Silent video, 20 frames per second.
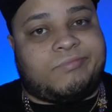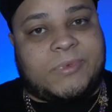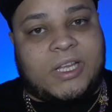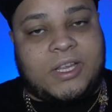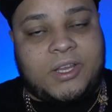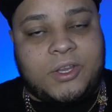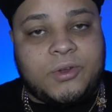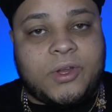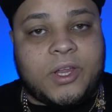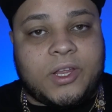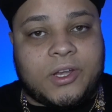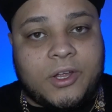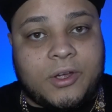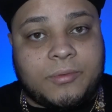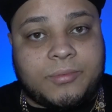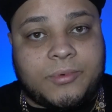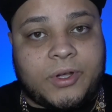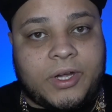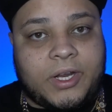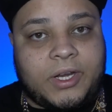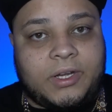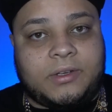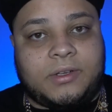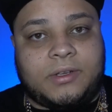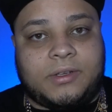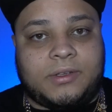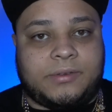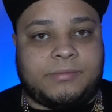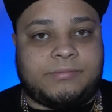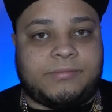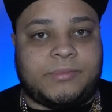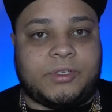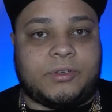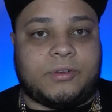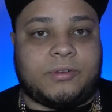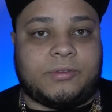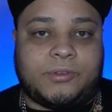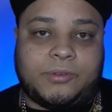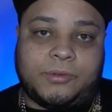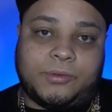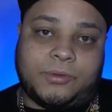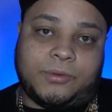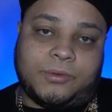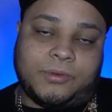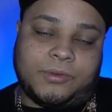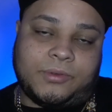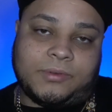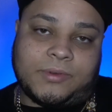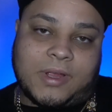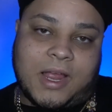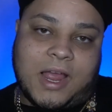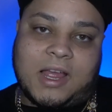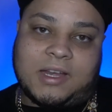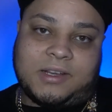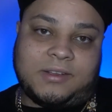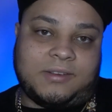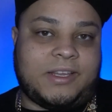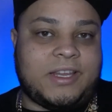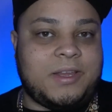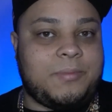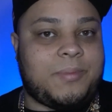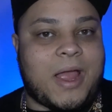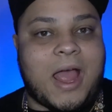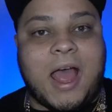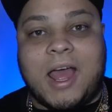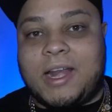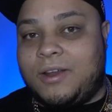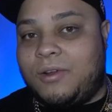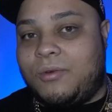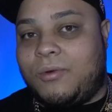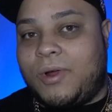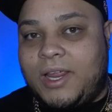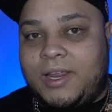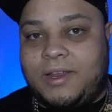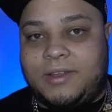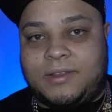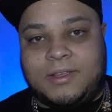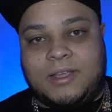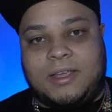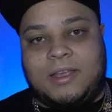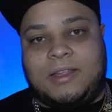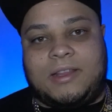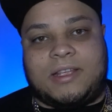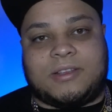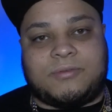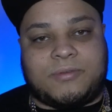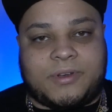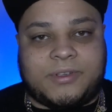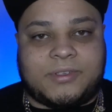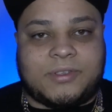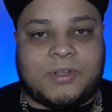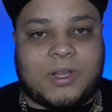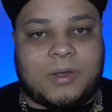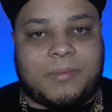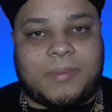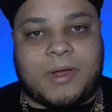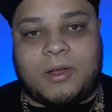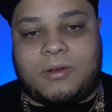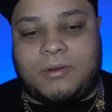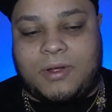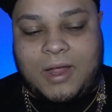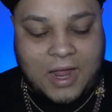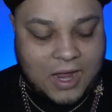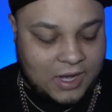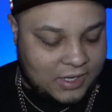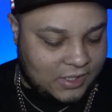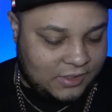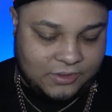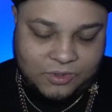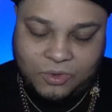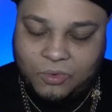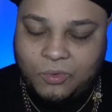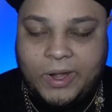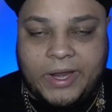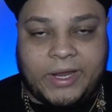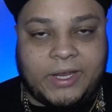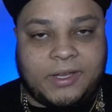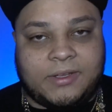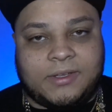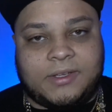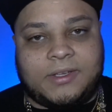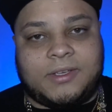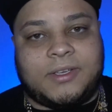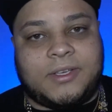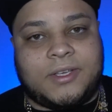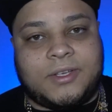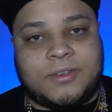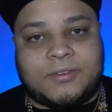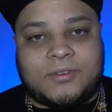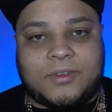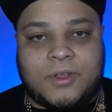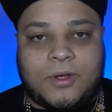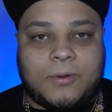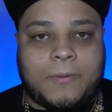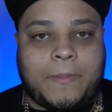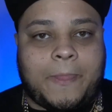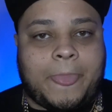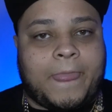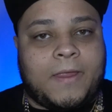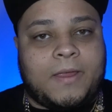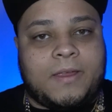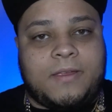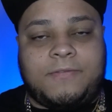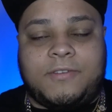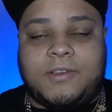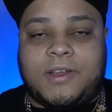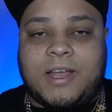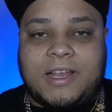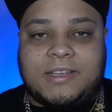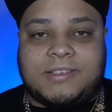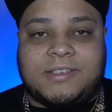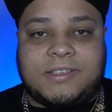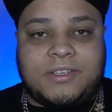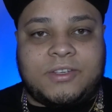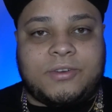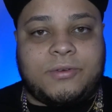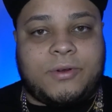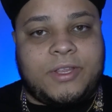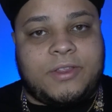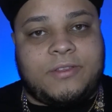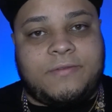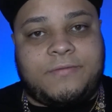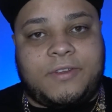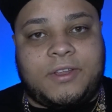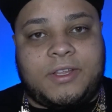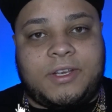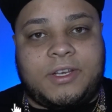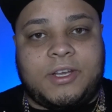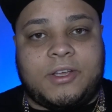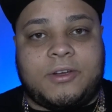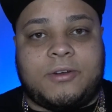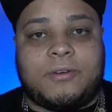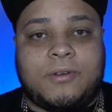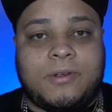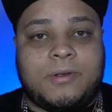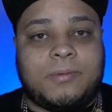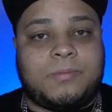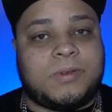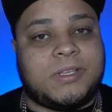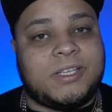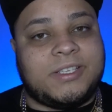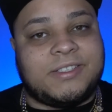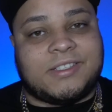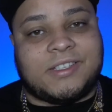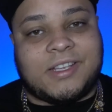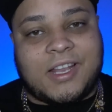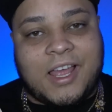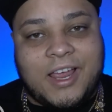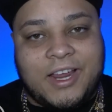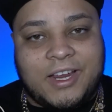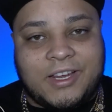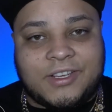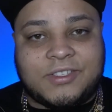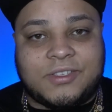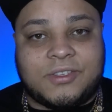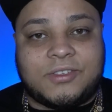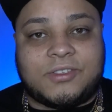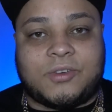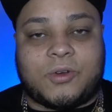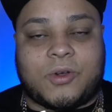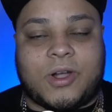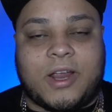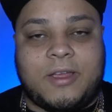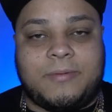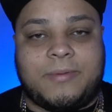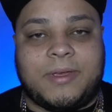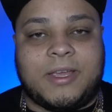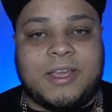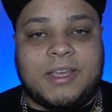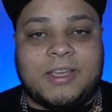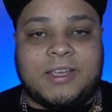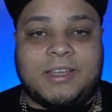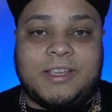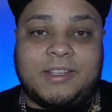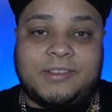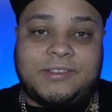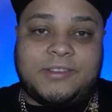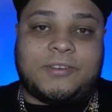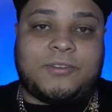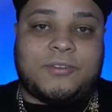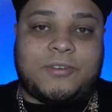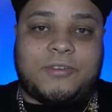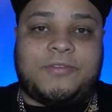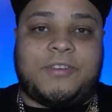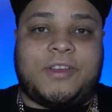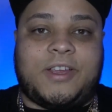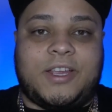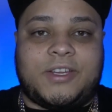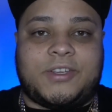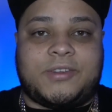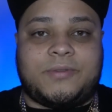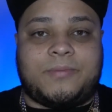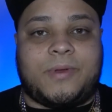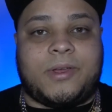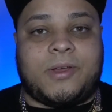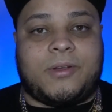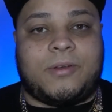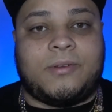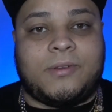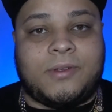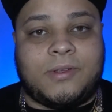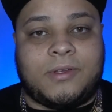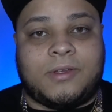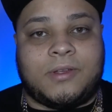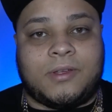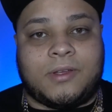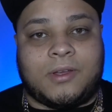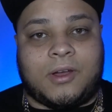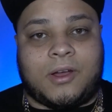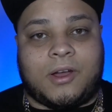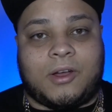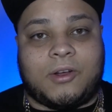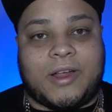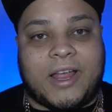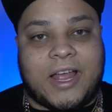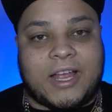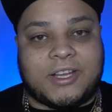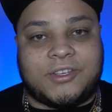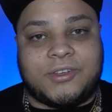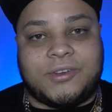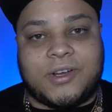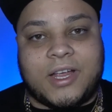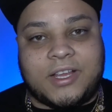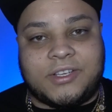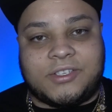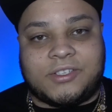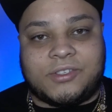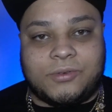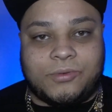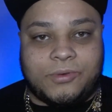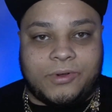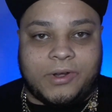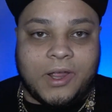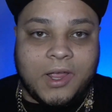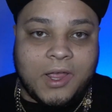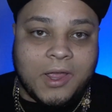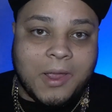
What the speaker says: that you can upgrade, you know, to keep adding weight. That's what it's all about, adding the weight. So if you guys enjoyed the video, please like, subscribe, hit the notification bell. I'll catch you guys soon.